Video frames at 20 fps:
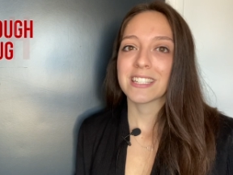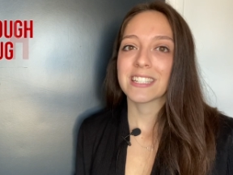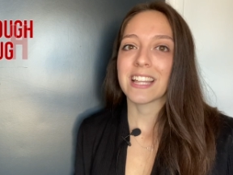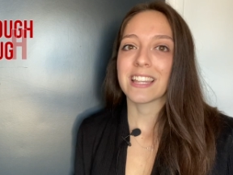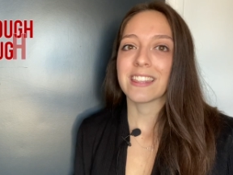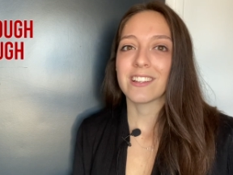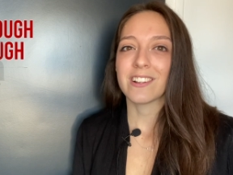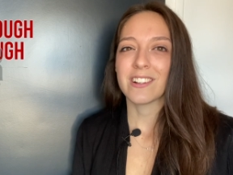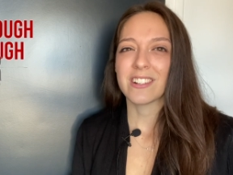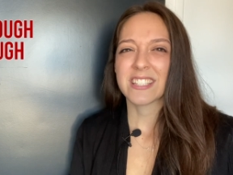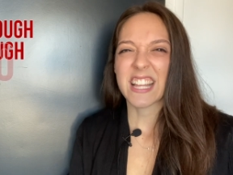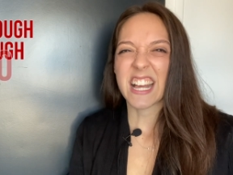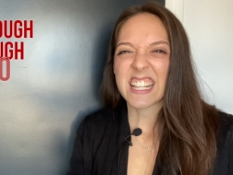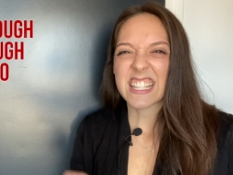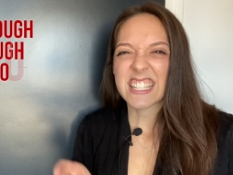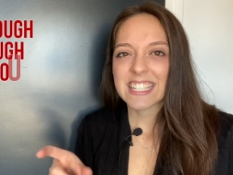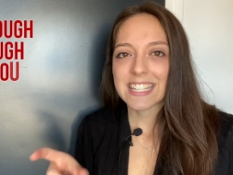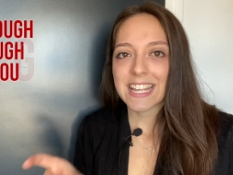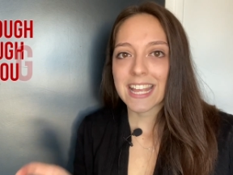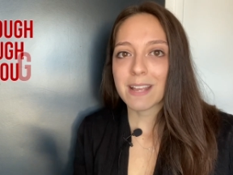that there's that
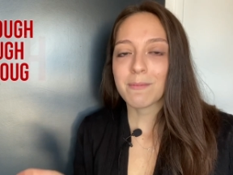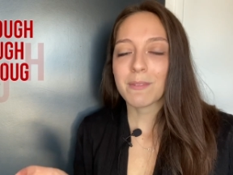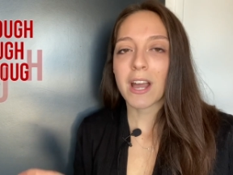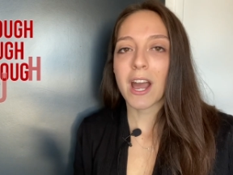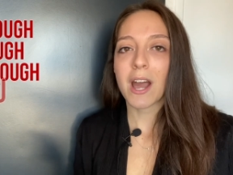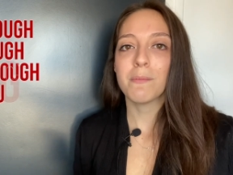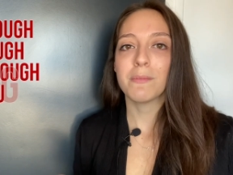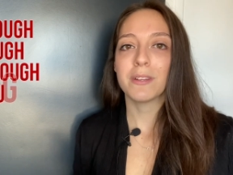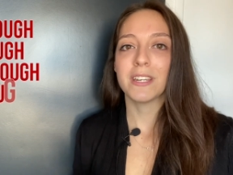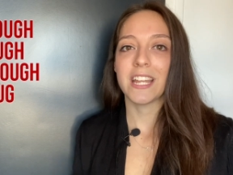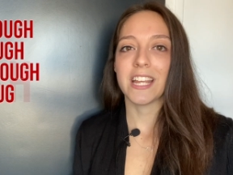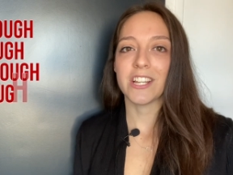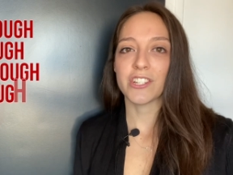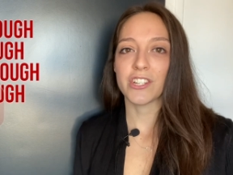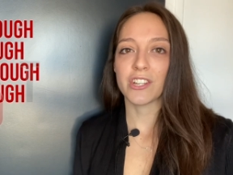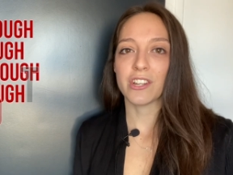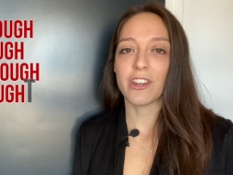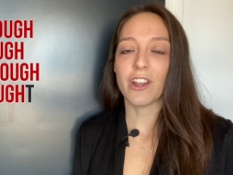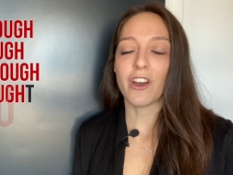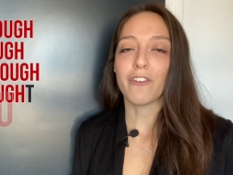same
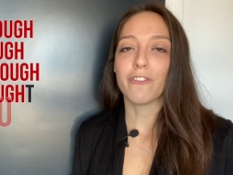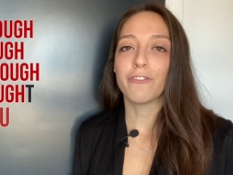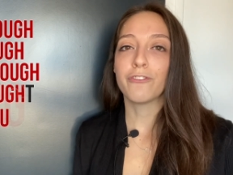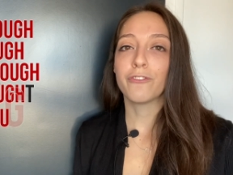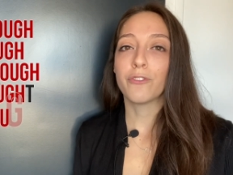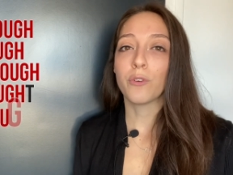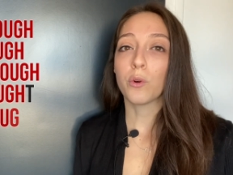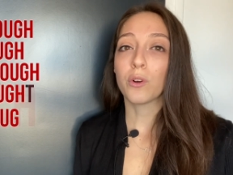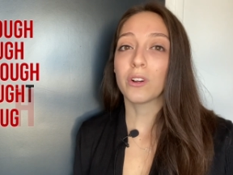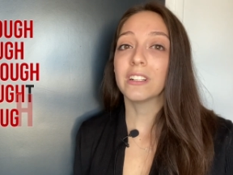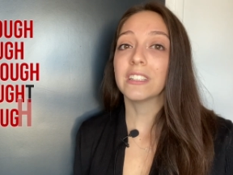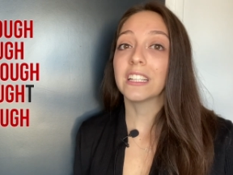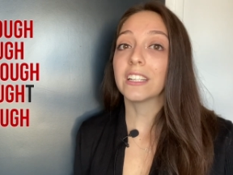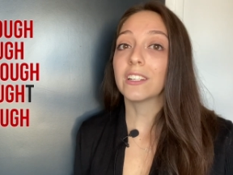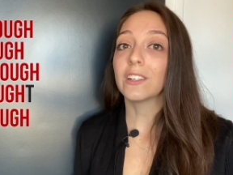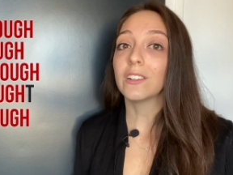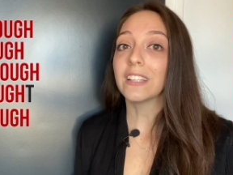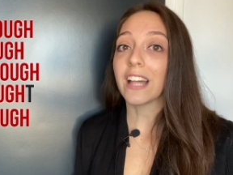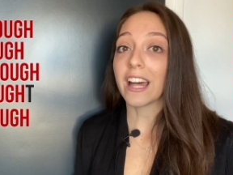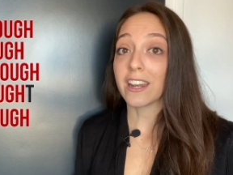combination of four
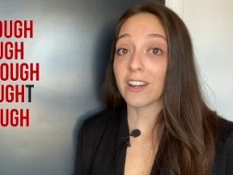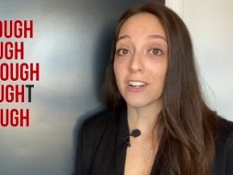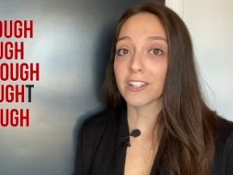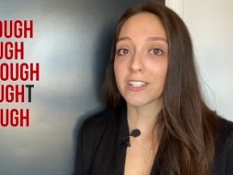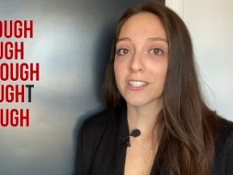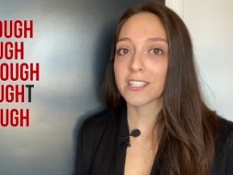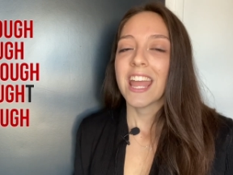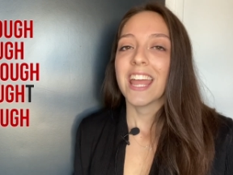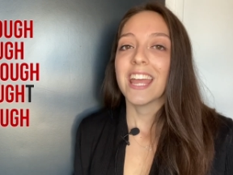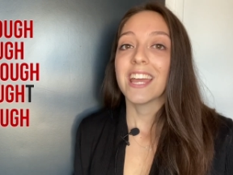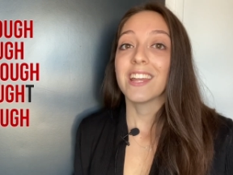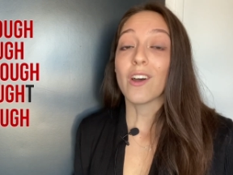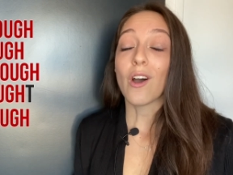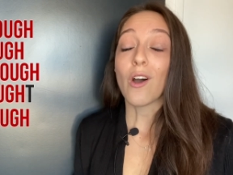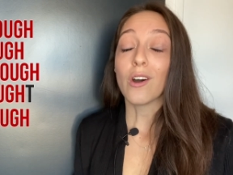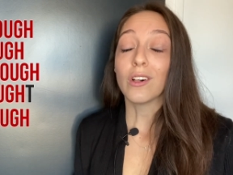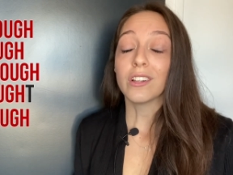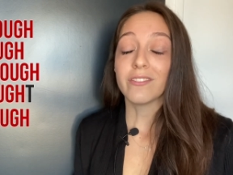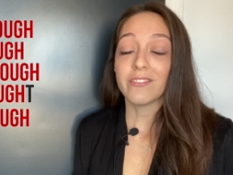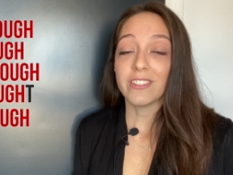little letters in
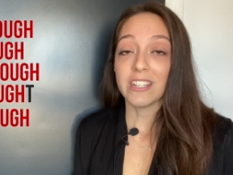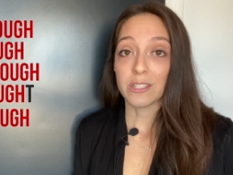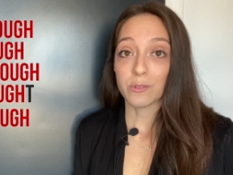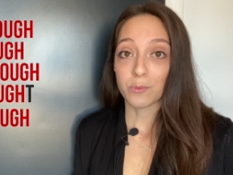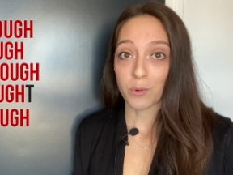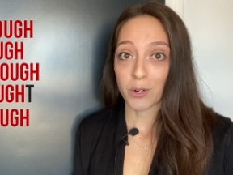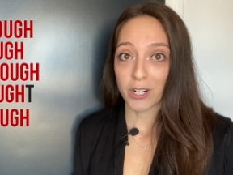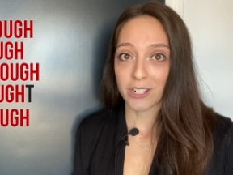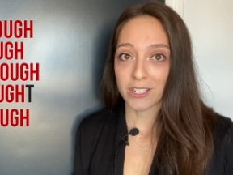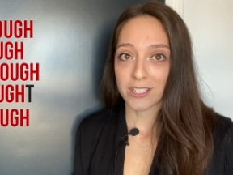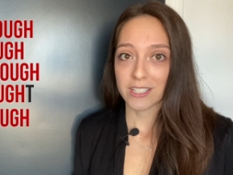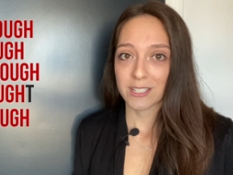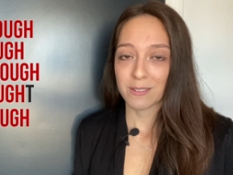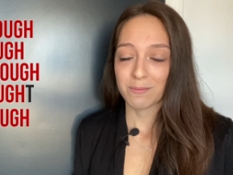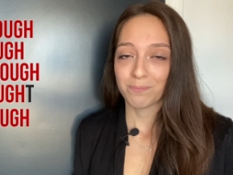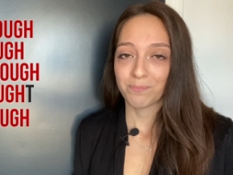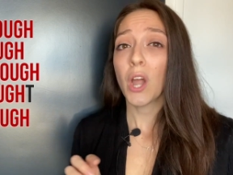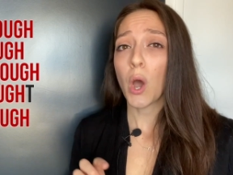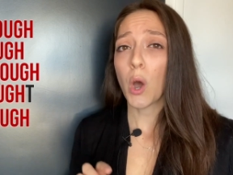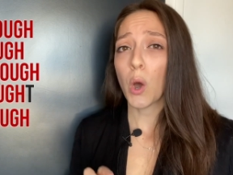all of these words,
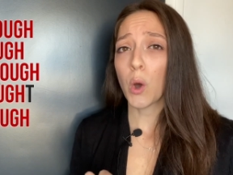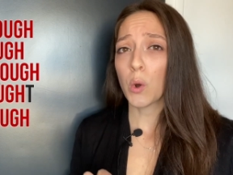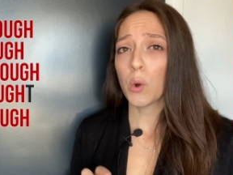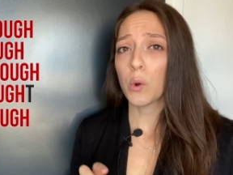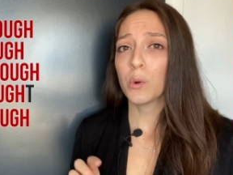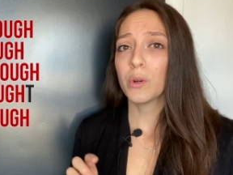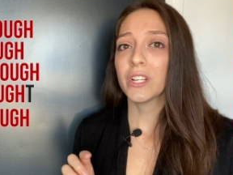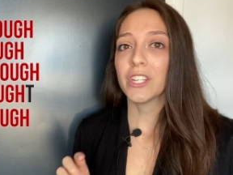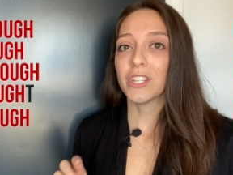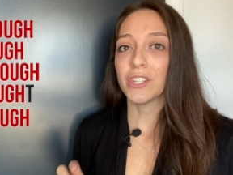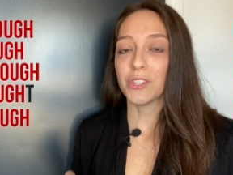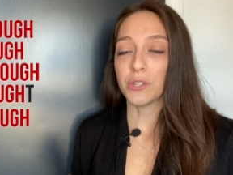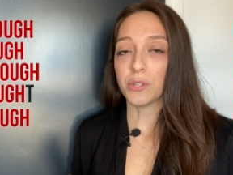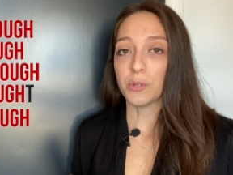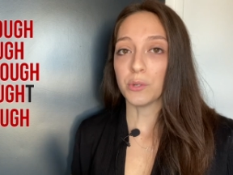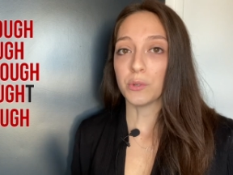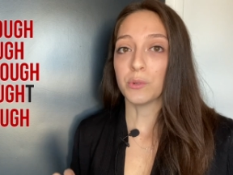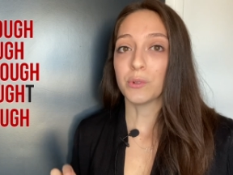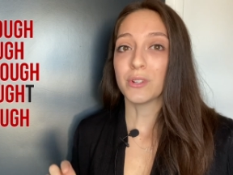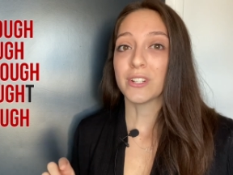O
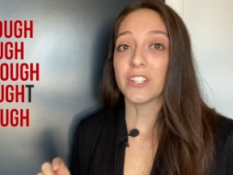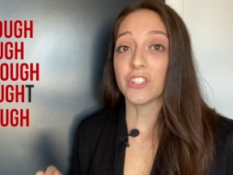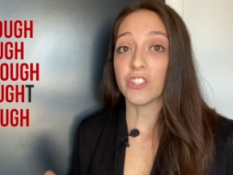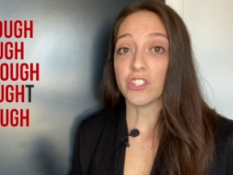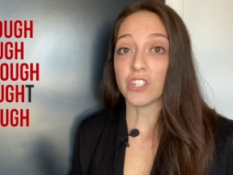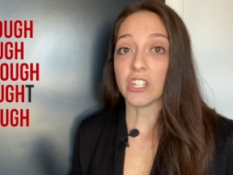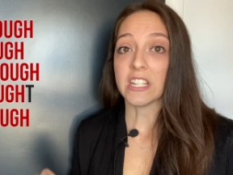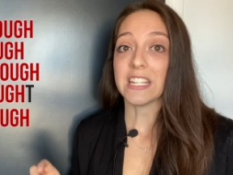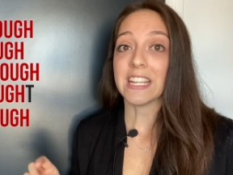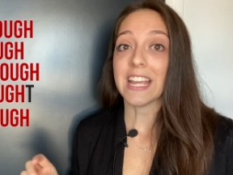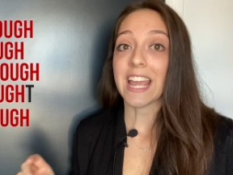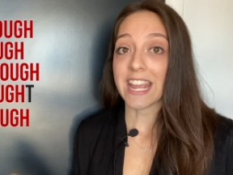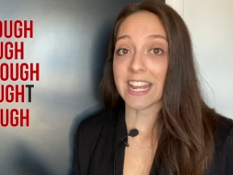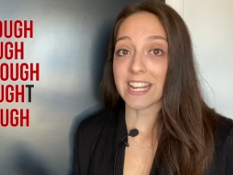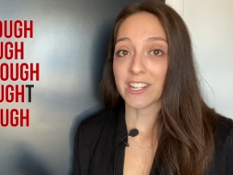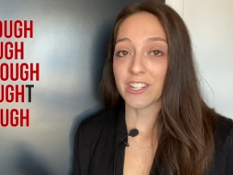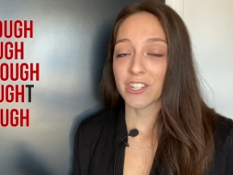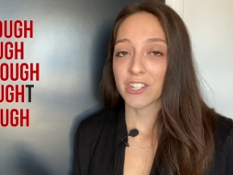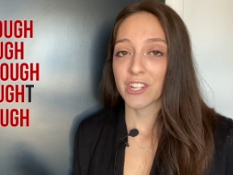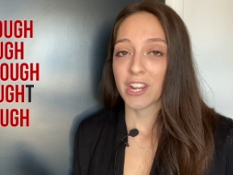U G
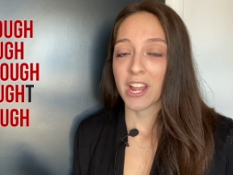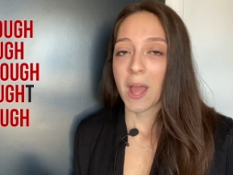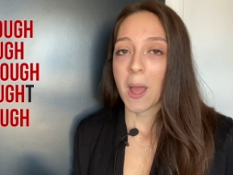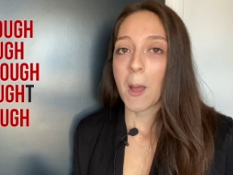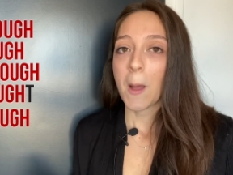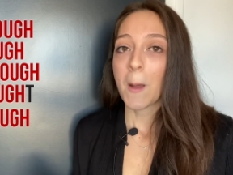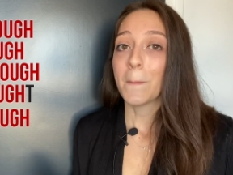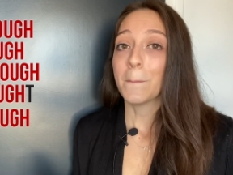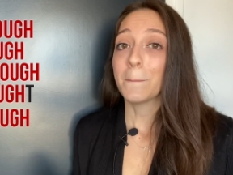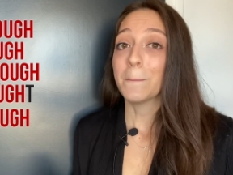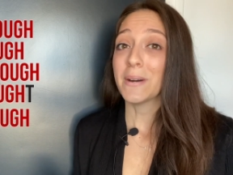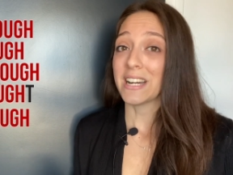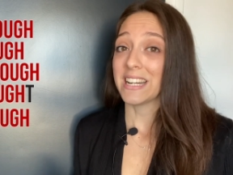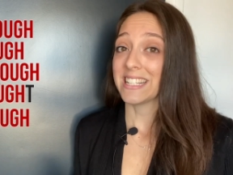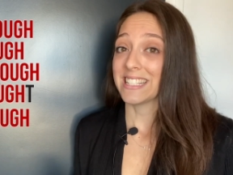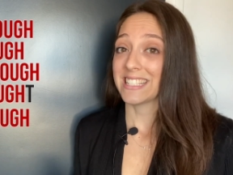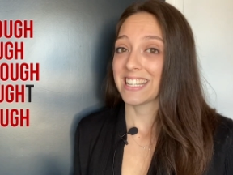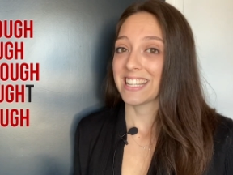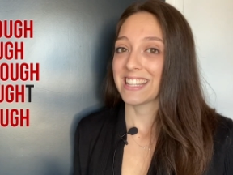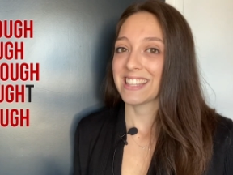H,
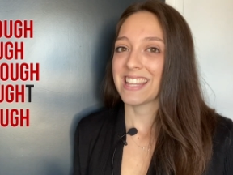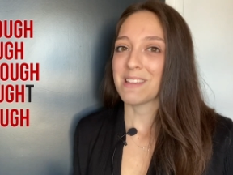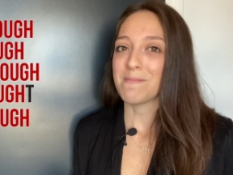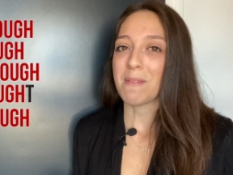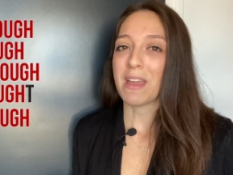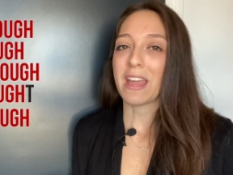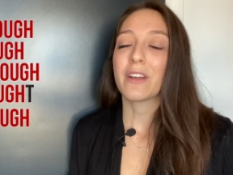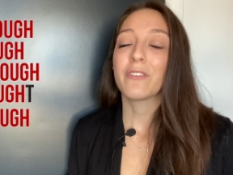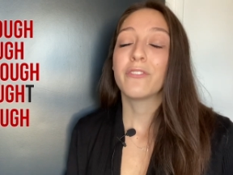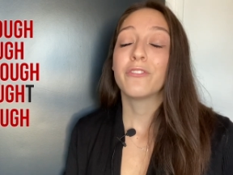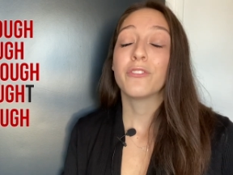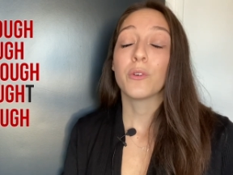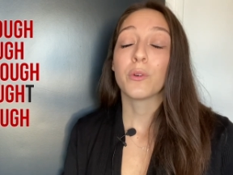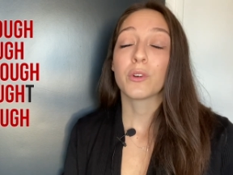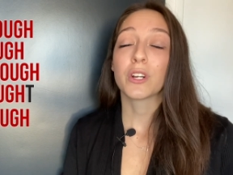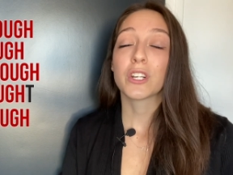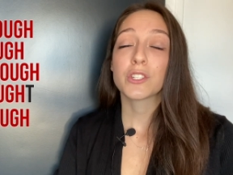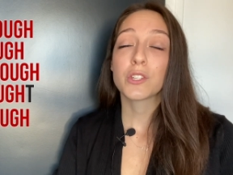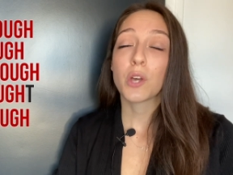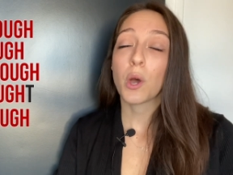but they make
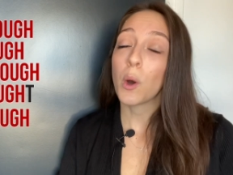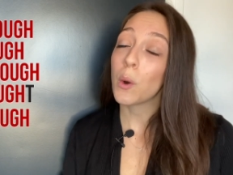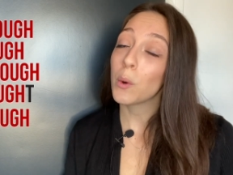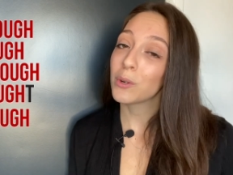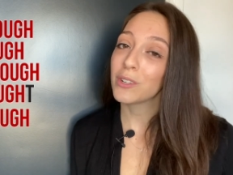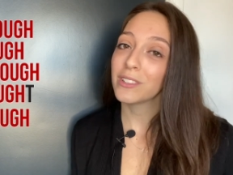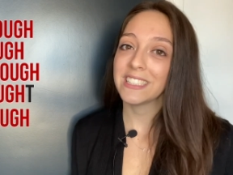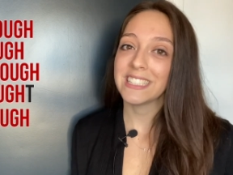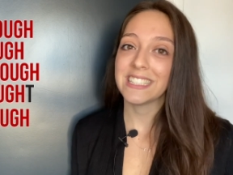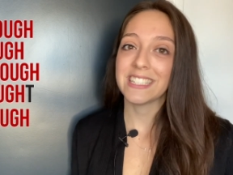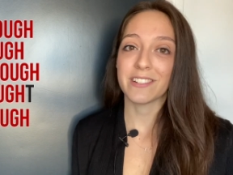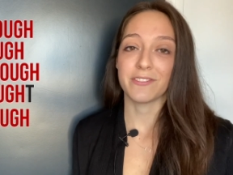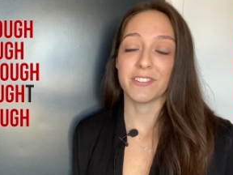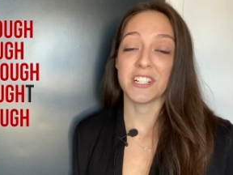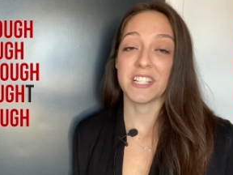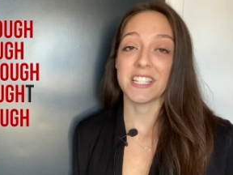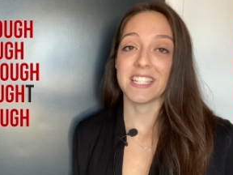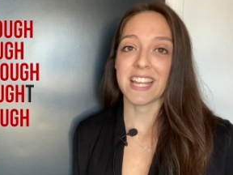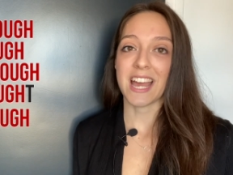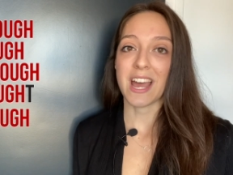four totally
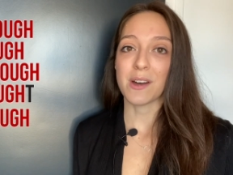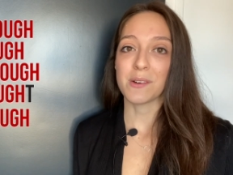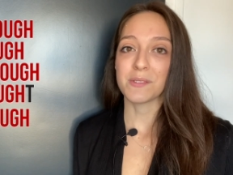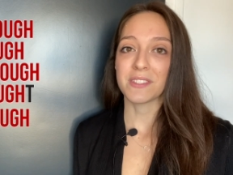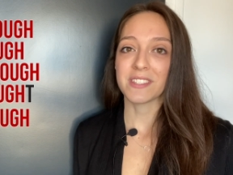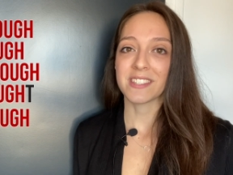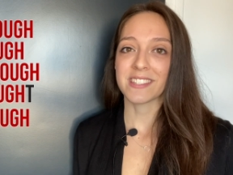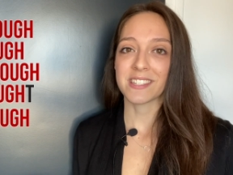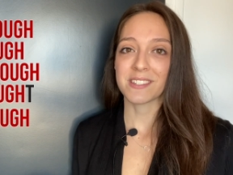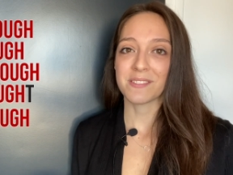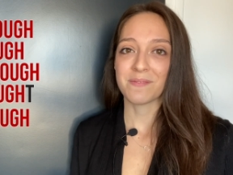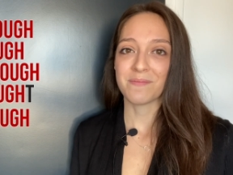different sounds.